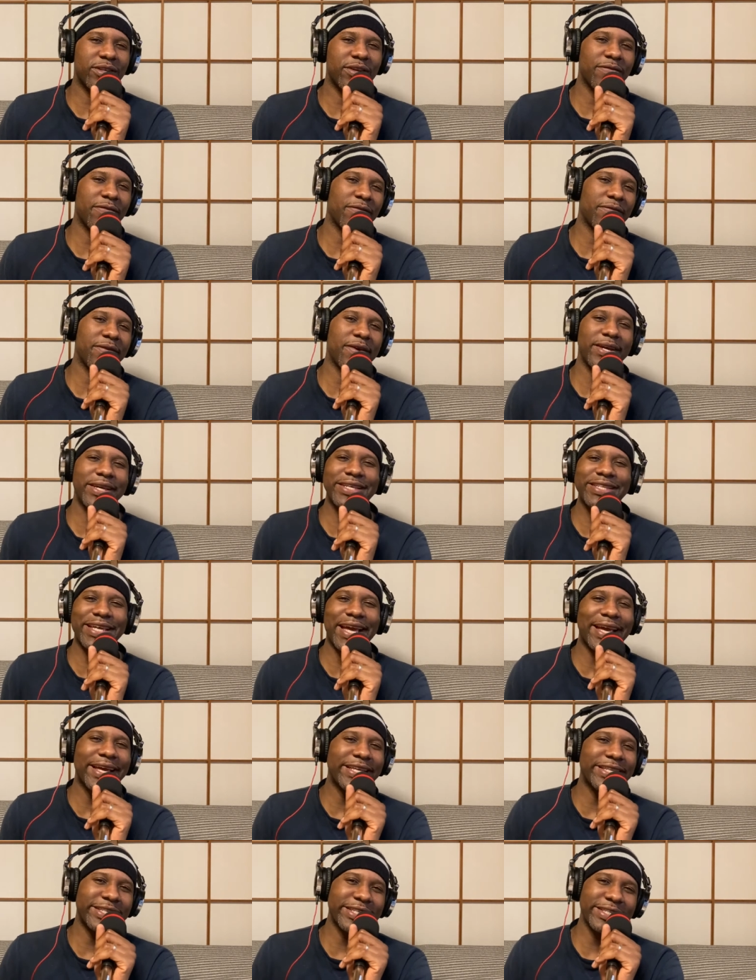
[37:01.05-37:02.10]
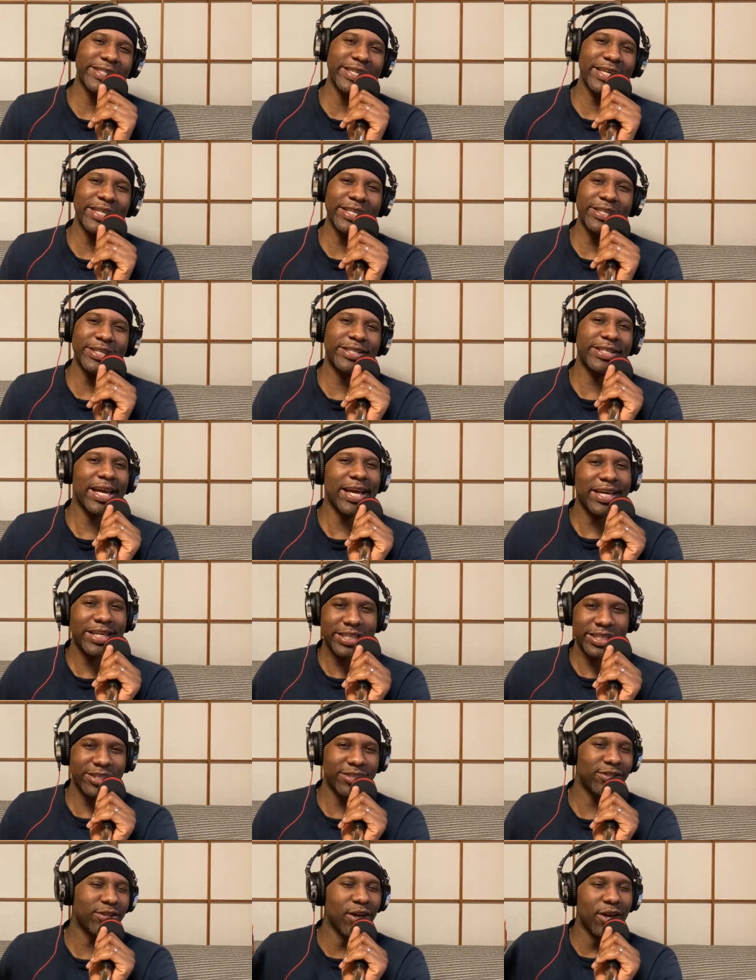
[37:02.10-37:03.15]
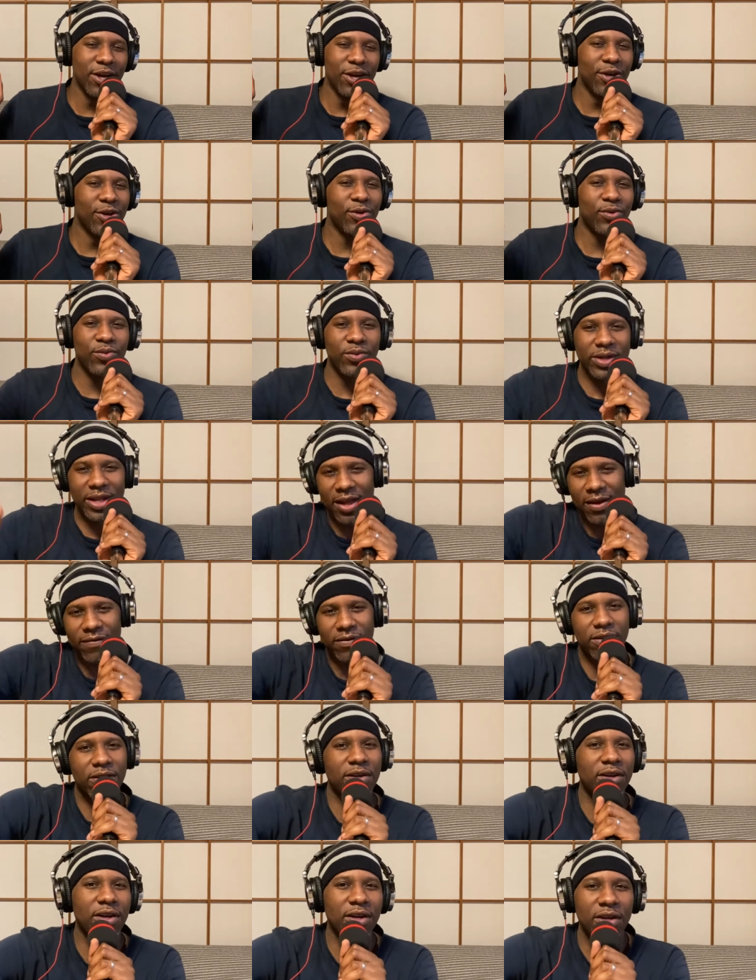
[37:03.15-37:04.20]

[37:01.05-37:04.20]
give a fuck. It's Asian, it looks Asian, whatever,